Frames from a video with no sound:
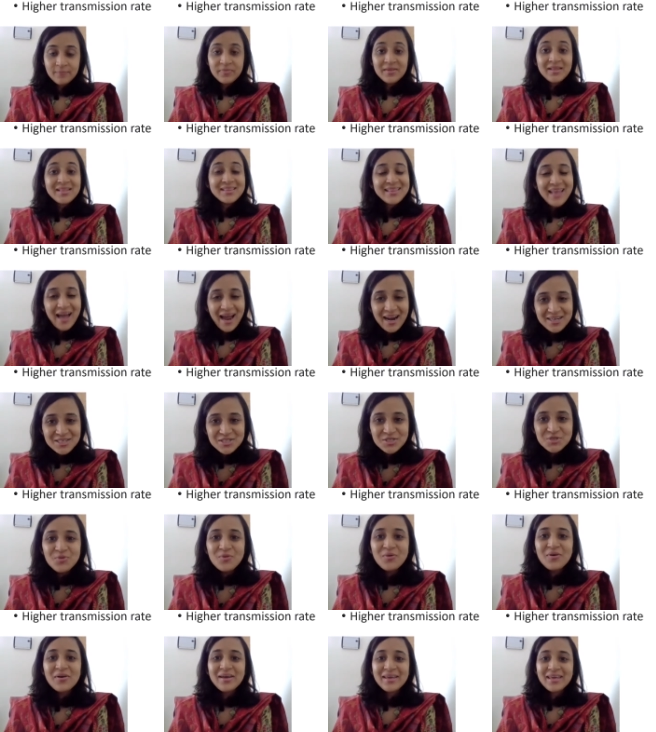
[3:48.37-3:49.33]
That's
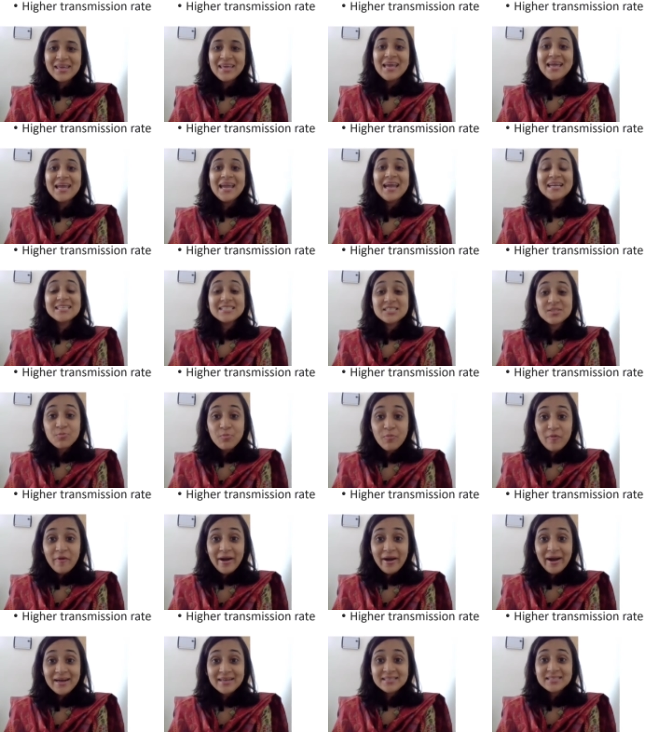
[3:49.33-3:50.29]
why it
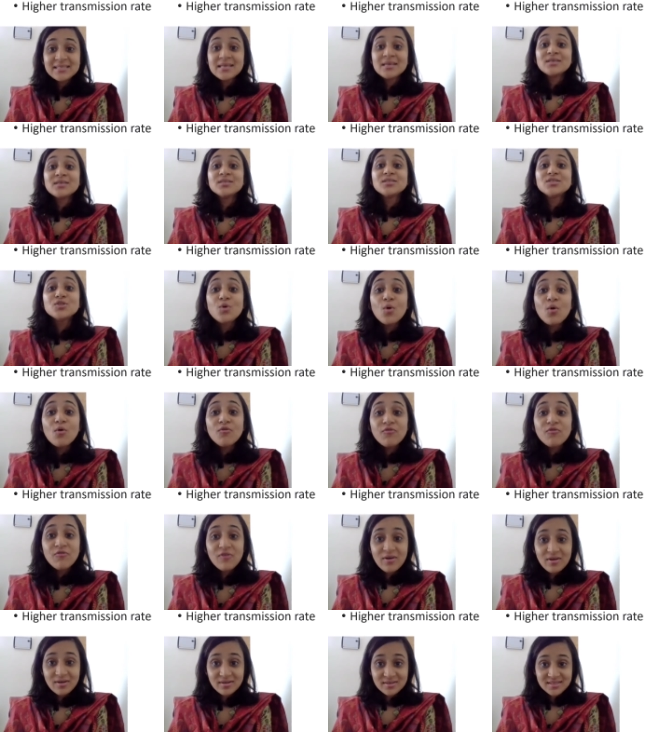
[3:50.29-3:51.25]
spreads so
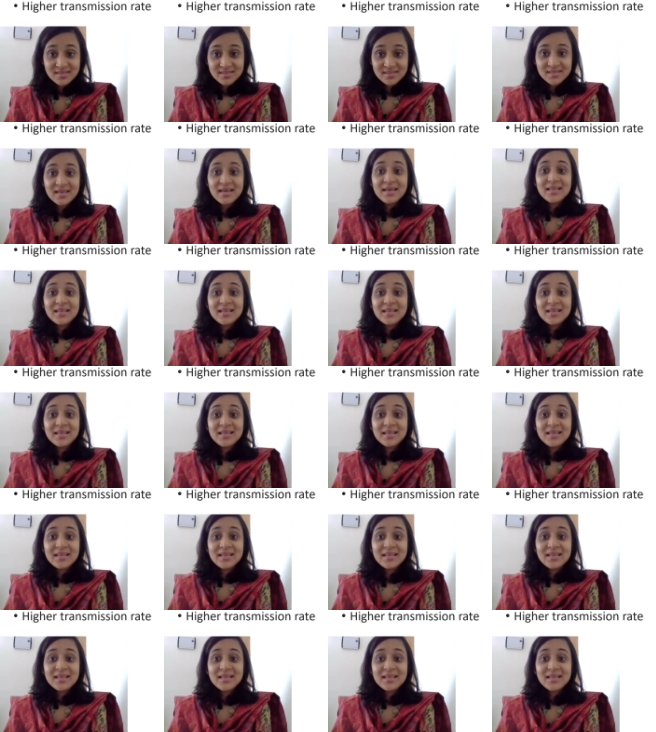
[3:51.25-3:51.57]
fast.